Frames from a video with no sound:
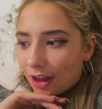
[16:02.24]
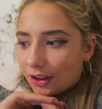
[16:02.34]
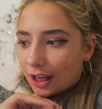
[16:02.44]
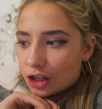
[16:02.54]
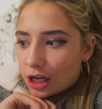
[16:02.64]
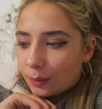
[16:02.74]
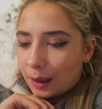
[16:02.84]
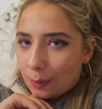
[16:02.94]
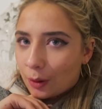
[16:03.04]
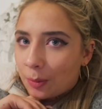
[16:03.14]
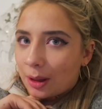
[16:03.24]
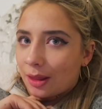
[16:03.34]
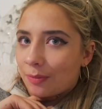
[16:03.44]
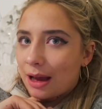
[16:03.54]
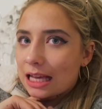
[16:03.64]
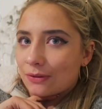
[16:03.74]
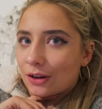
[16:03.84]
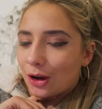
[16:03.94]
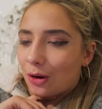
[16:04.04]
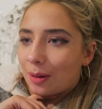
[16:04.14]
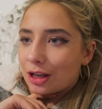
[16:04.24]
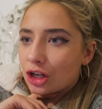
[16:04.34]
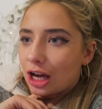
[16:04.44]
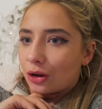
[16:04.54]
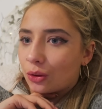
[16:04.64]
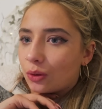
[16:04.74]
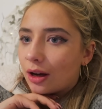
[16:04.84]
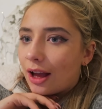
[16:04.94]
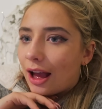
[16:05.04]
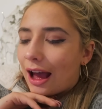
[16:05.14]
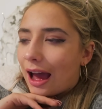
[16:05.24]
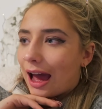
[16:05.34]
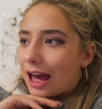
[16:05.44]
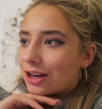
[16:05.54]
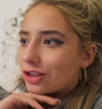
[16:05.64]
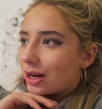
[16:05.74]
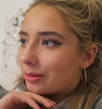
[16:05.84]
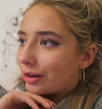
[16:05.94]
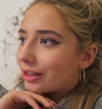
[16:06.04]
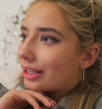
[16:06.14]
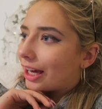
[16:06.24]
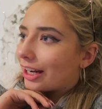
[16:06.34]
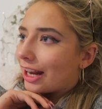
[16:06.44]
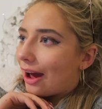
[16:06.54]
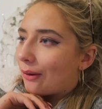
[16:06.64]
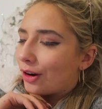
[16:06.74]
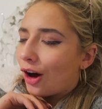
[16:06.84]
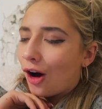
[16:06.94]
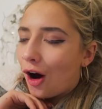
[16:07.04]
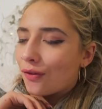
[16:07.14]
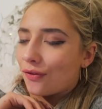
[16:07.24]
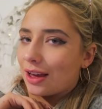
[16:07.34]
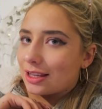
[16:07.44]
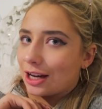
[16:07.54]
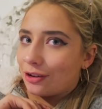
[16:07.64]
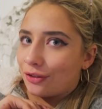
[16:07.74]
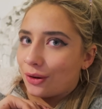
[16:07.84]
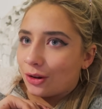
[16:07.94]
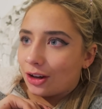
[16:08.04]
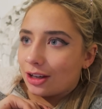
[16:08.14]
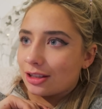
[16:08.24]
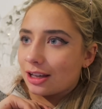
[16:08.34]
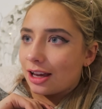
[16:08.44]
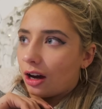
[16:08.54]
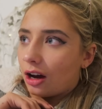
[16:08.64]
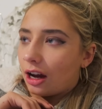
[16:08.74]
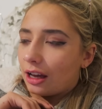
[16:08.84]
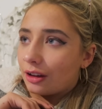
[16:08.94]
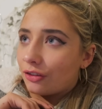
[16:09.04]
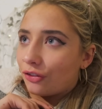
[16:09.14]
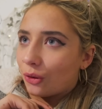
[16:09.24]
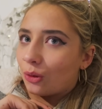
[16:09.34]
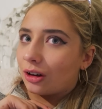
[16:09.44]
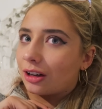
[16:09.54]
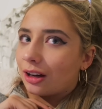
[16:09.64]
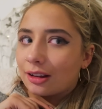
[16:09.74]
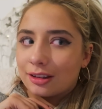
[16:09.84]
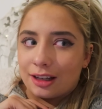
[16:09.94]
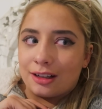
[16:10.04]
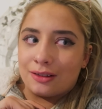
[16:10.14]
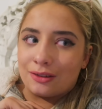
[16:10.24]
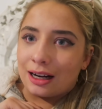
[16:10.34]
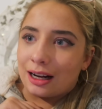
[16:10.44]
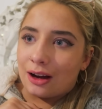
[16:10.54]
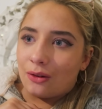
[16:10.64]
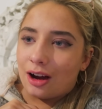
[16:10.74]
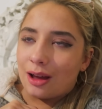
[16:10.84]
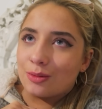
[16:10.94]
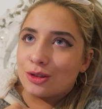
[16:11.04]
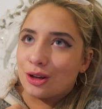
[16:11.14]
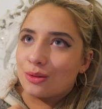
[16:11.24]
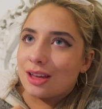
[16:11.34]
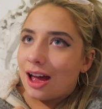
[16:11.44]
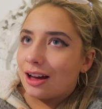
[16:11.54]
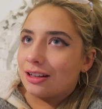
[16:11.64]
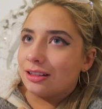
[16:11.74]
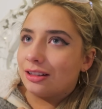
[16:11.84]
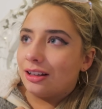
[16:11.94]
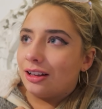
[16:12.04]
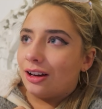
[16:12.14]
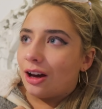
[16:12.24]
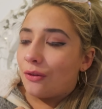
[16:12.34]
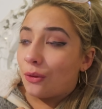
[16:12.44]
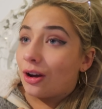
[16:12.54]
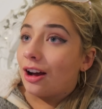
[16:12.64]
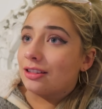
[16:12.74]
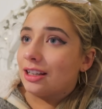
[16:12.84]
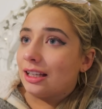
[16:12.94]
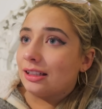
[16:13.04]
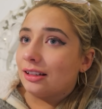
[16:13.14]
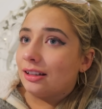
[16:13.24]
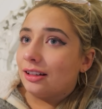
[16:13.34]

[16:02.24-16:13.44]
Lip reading: I think it genuinely would have been the best video on my channel. And I'm looking at it now and half of it is out of focus. I feel gutted right now. I am so sad. I feel gutted.